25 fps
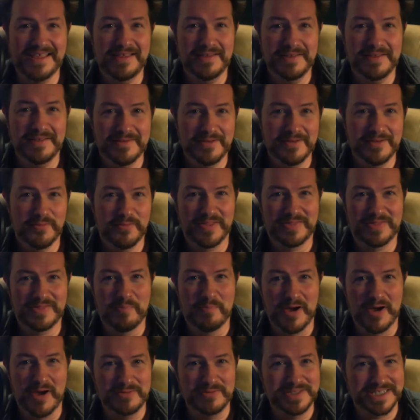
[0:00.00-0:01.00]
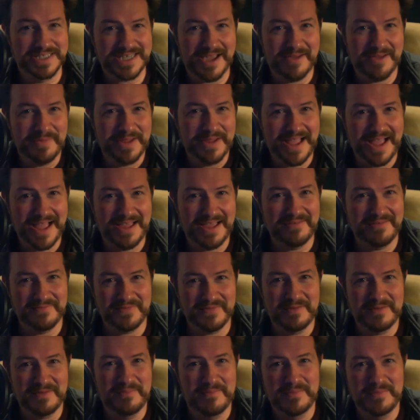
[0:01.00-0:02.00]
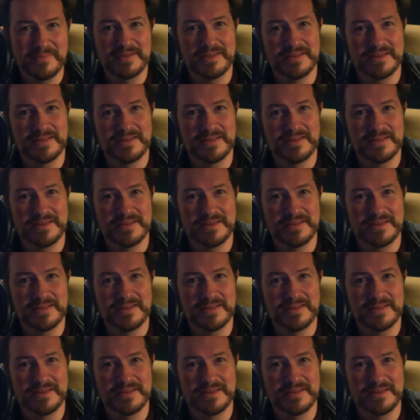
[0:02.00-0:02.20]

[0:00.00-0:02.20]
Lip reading: Bleeding with moans coming out of them.